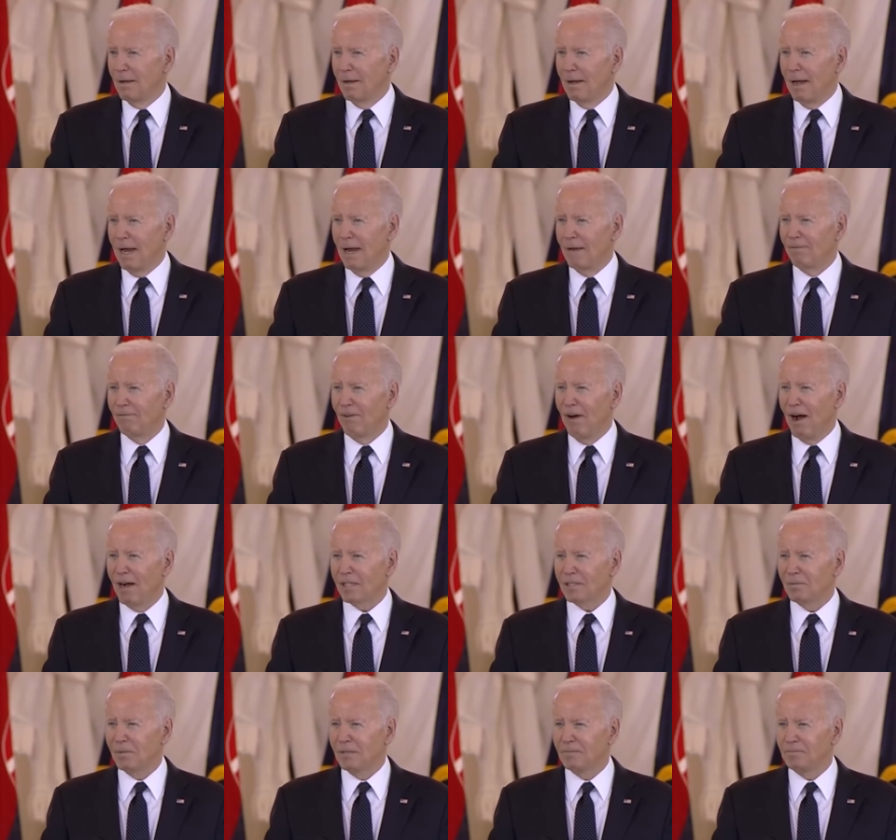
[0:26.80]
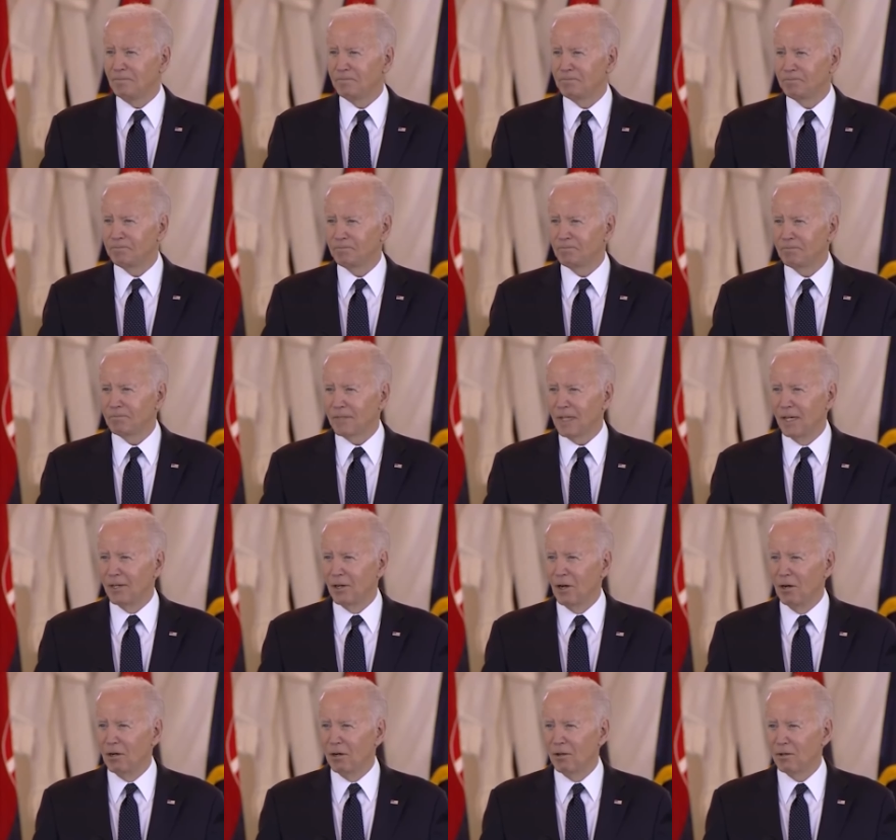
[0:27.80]
Abe Foxman and
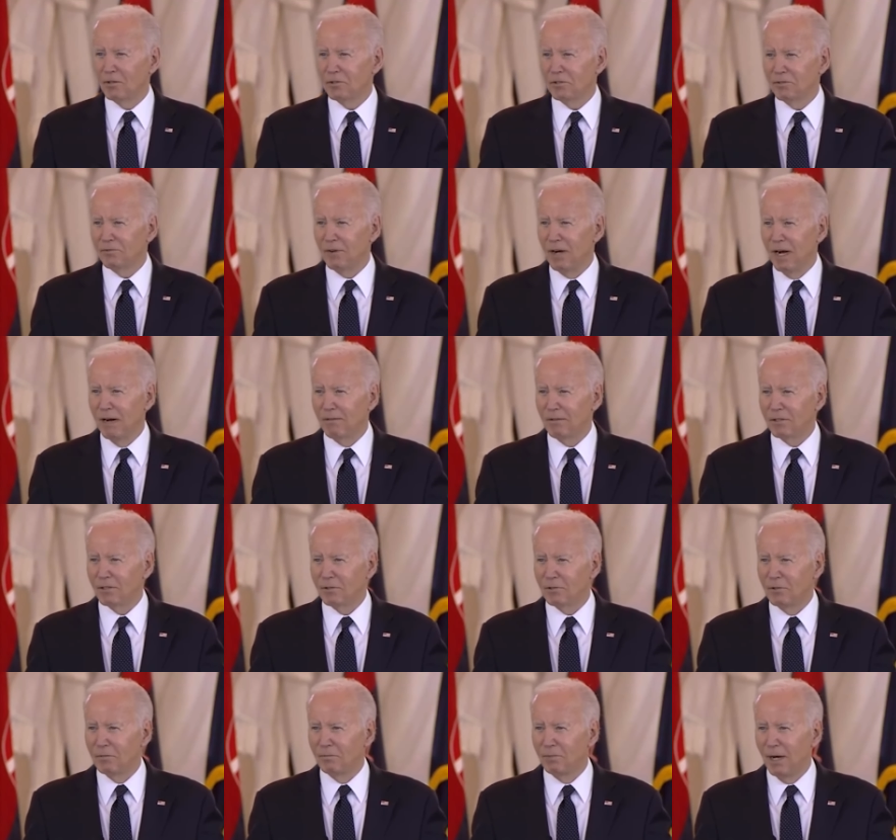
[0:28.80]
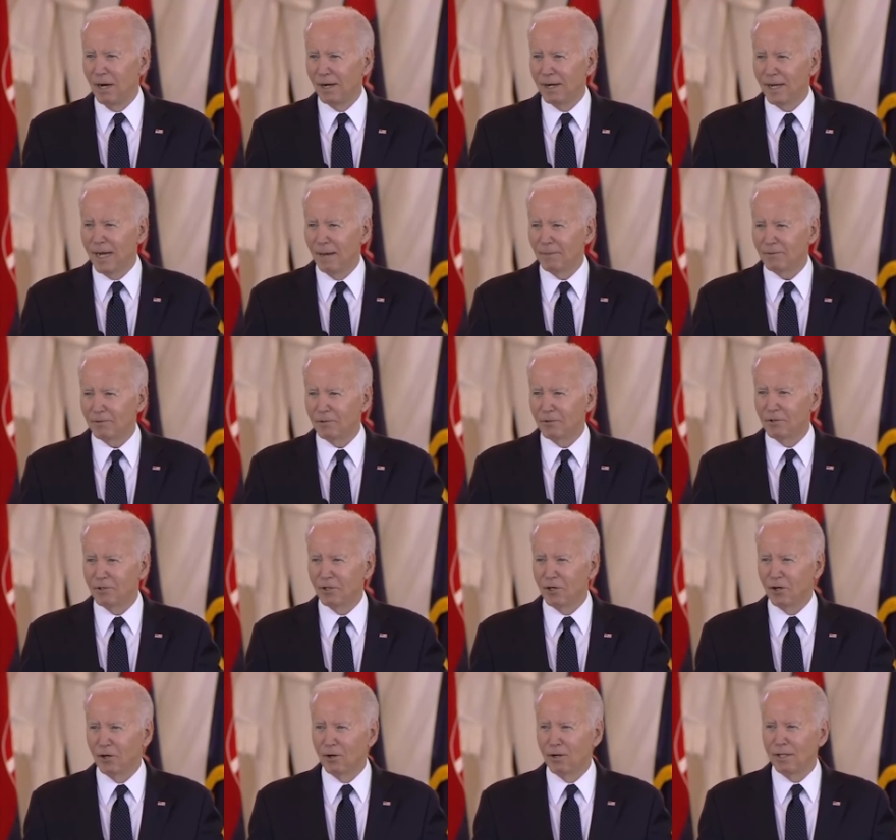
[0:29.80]
all other survivors who embody absolute
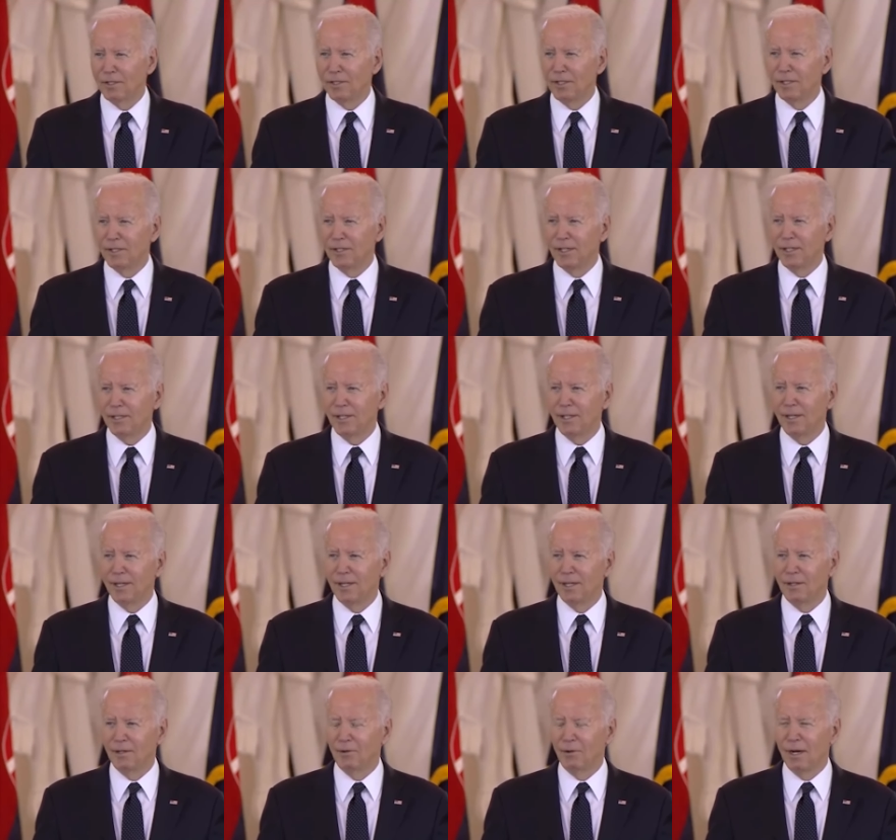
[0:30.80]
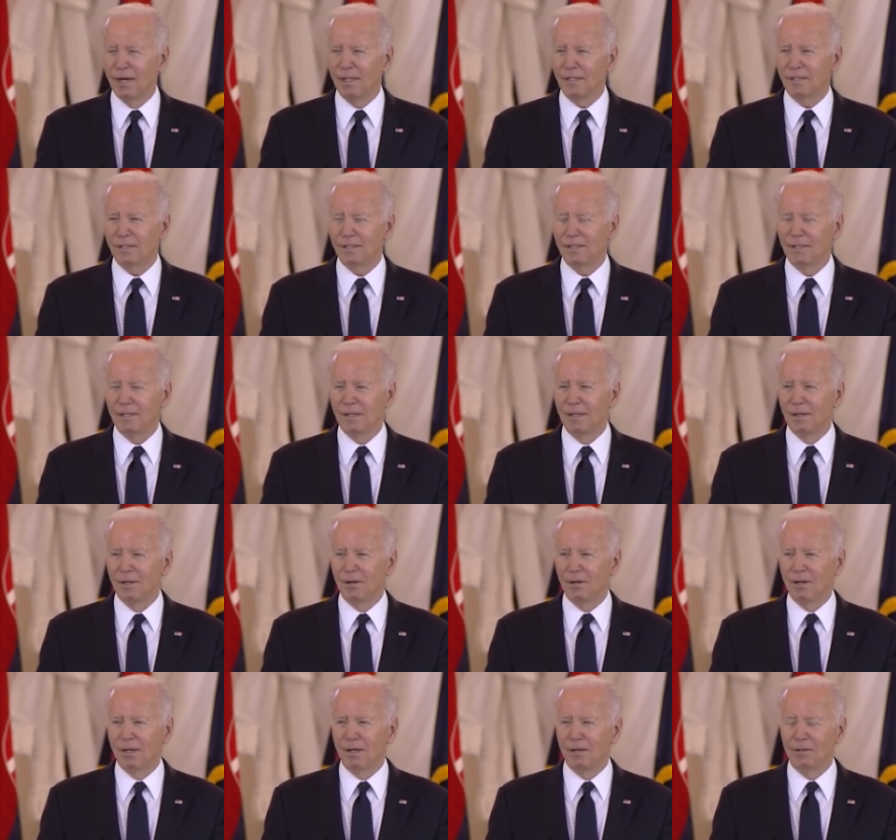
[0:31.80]
courage and dignity and grace
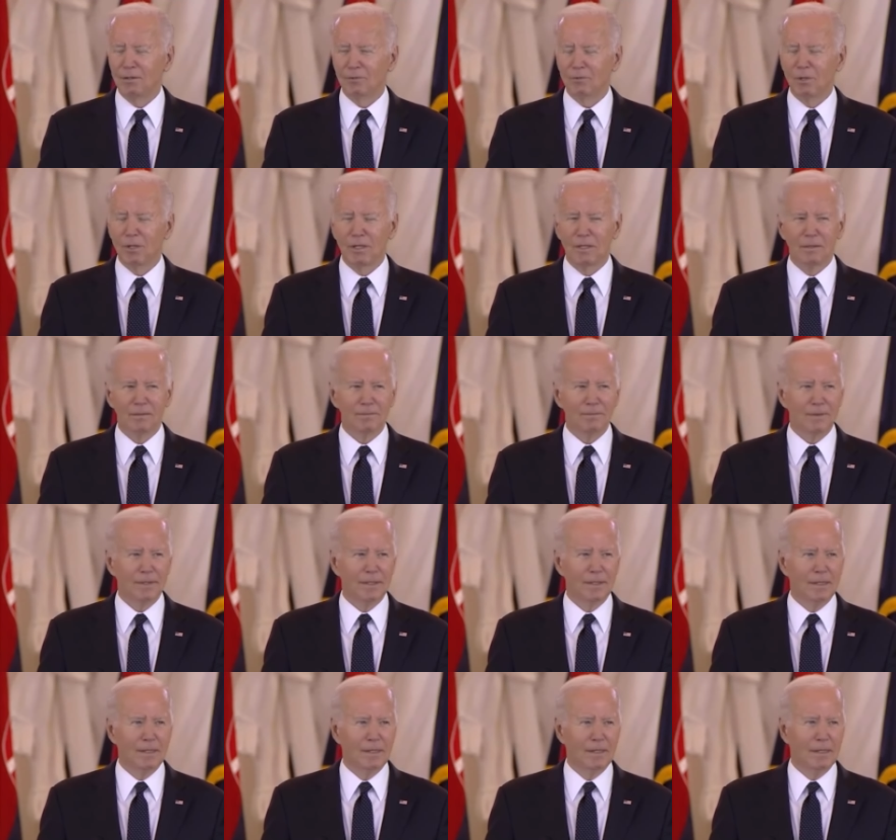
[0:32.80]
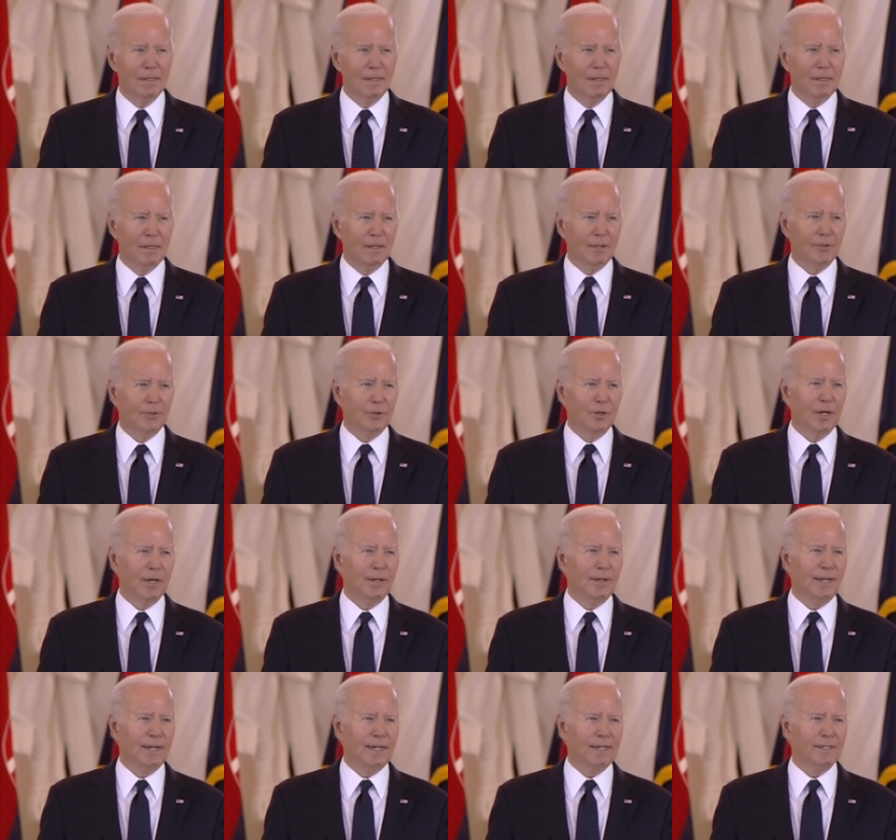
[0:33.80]
are here as well.
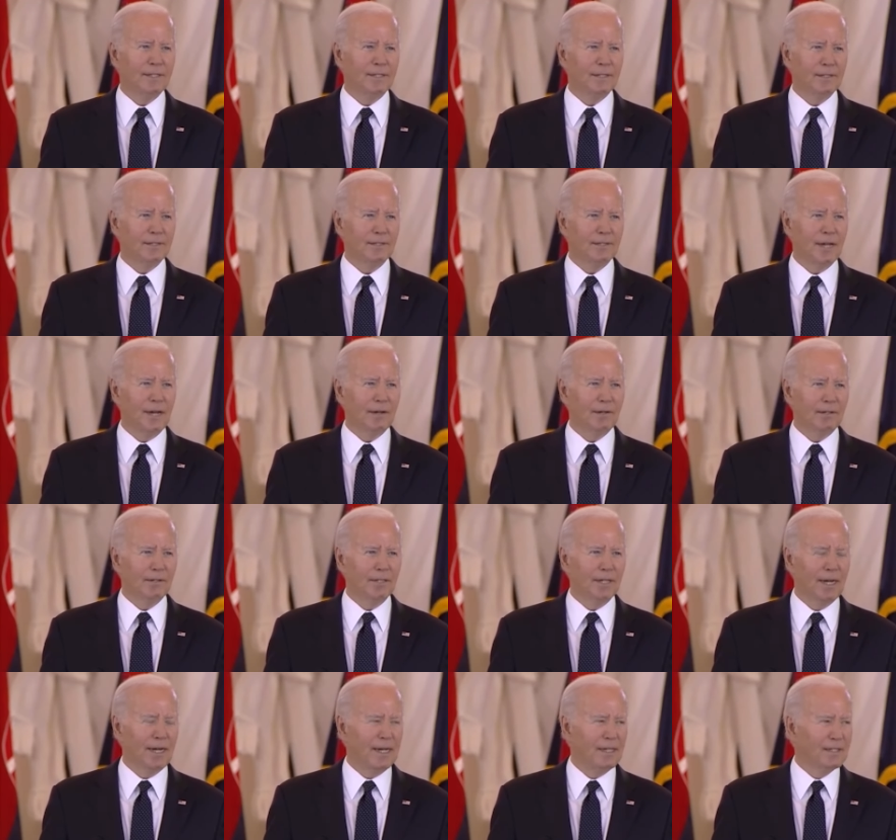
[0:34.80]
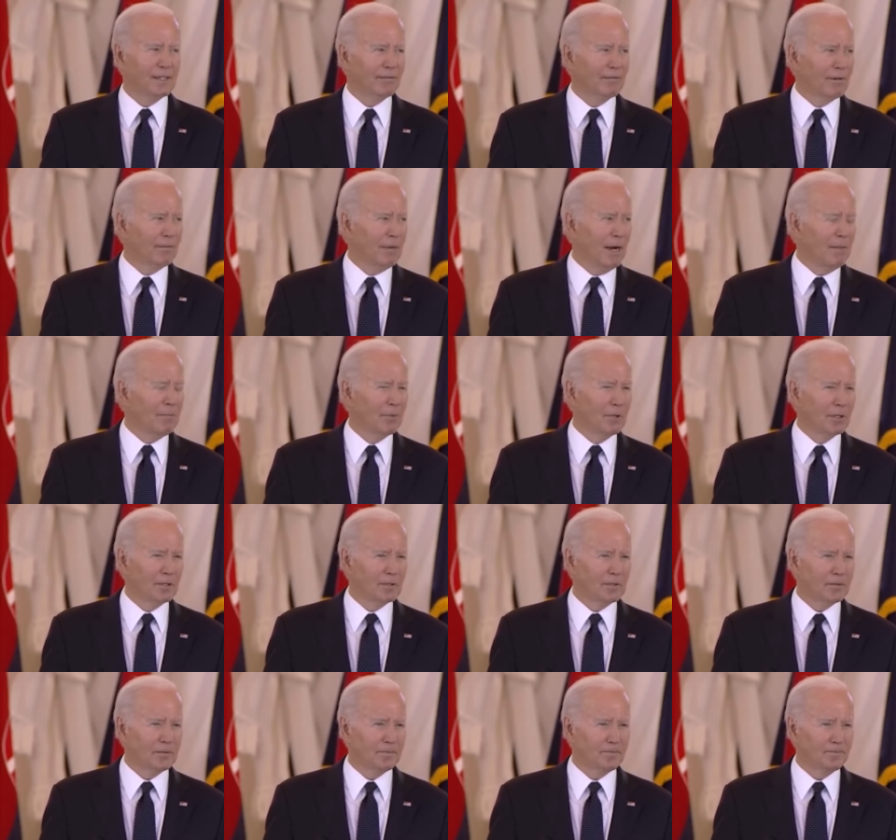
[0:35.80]
During these sacred days of remembrance,